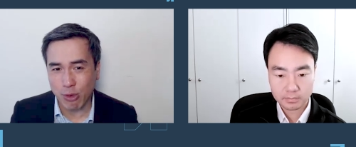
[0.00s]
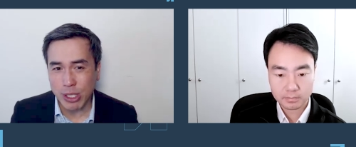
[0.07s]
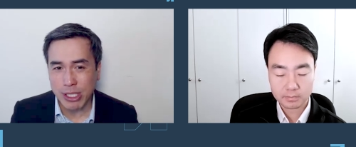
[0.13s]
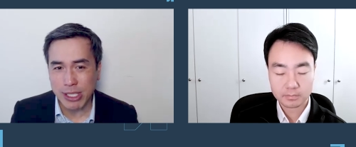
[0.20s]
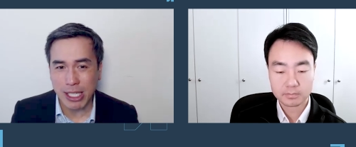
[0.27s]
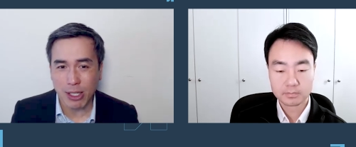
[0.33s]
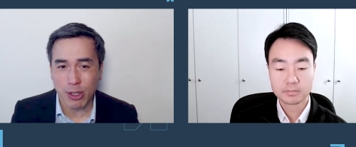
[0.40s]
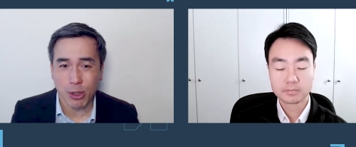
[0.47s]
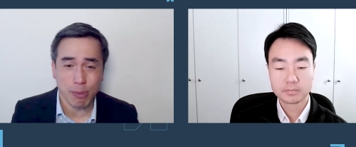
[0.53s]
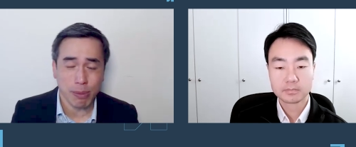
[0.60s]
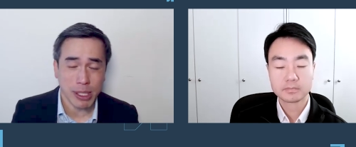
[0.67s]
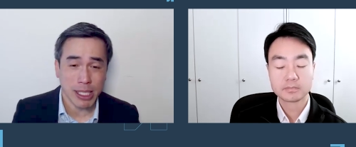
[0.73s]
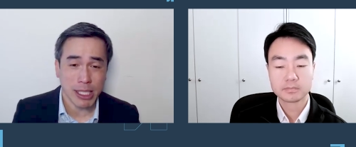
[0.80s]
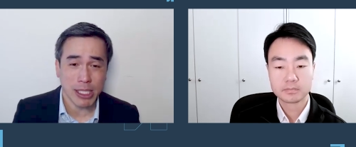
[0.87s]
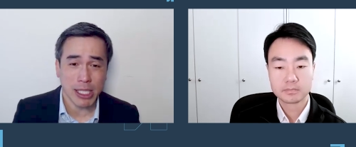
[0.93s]
Speaker 1: risk that could
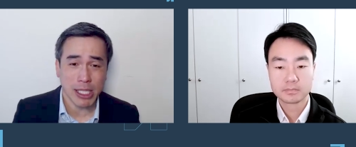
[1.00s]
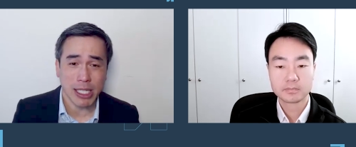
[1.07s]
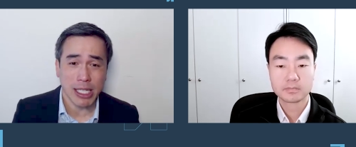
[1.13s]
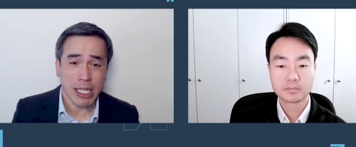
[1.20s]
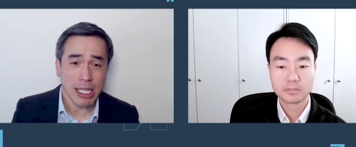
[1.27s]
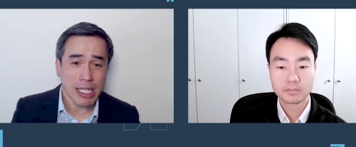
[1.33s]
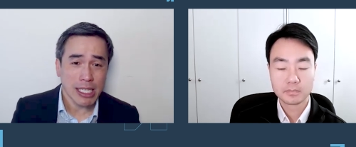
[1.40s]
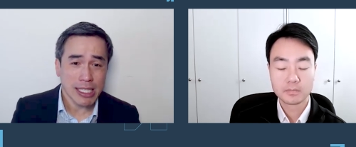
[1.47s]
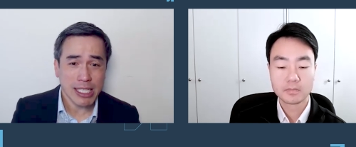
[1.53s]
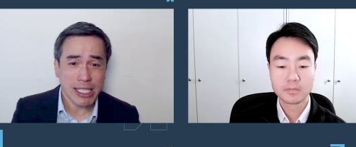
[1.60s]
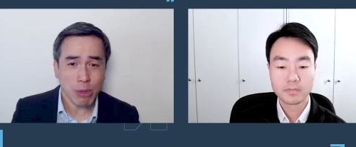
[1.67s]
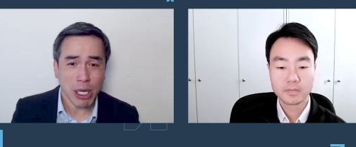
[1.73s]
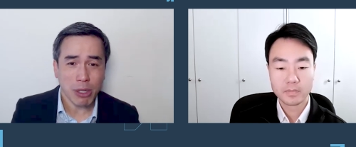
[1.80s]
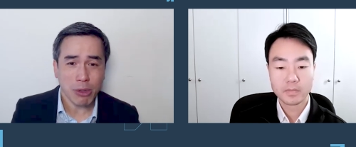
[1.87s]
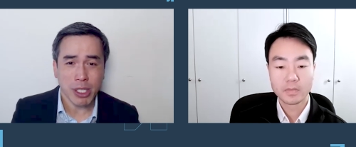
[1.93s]
potentially
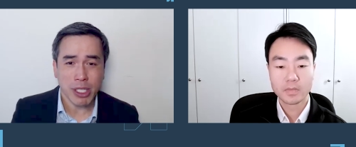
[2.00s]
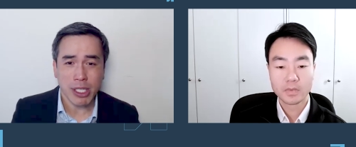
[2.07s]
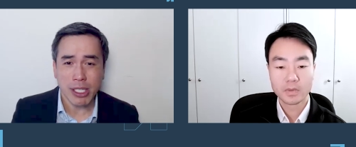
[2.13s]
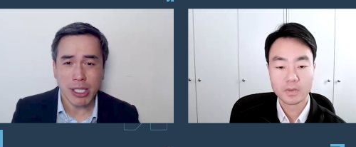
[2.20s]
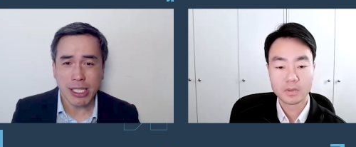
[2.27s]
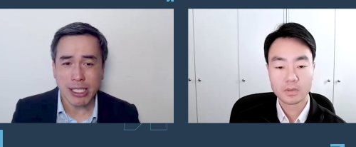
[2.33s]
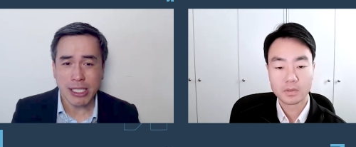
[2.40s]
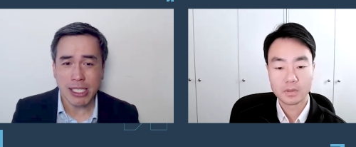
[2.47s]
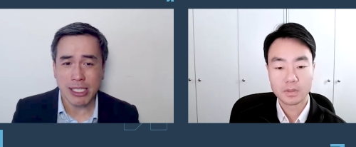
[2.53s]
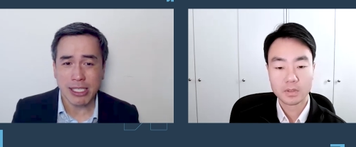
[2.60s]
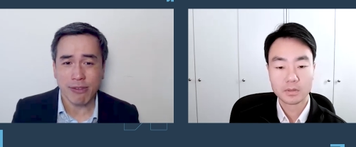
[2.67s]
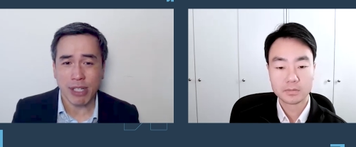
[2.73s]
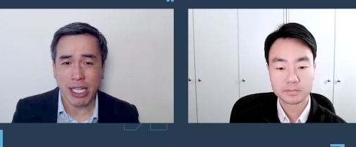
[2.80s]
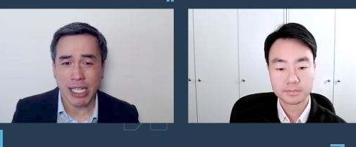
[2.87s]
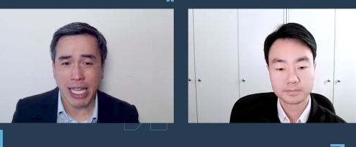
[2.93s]
derail the earnings and
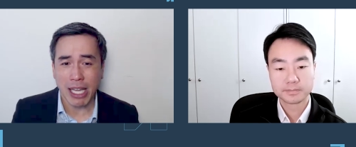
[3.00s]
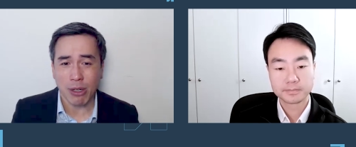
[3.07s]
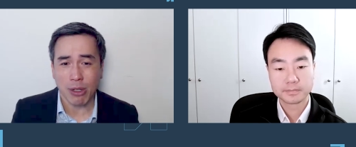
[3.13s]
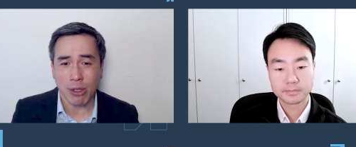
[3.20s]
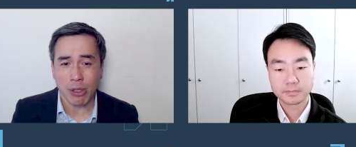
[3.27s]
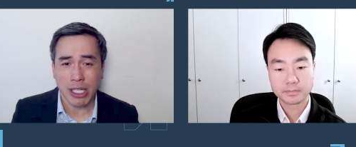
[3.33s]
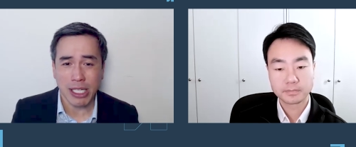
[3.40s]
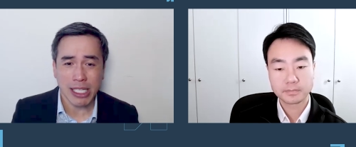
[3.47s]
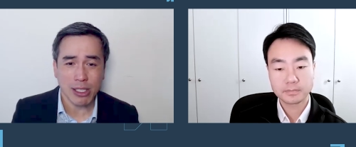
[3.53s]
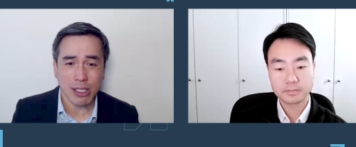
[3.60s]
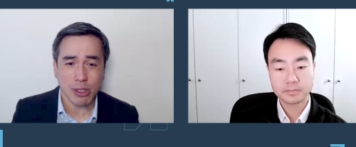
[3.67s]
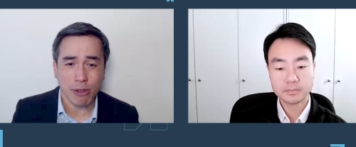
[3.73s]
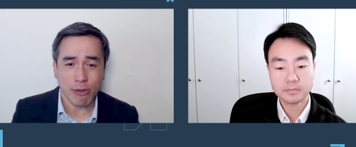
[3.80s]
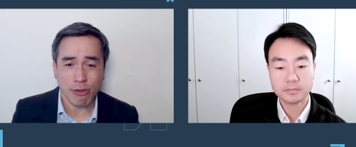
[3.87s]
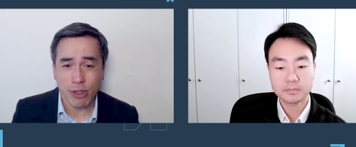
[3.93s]
dividend outlook,
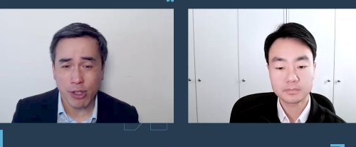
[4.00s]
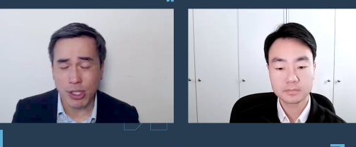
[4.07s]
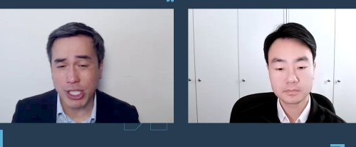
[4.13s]
leading to further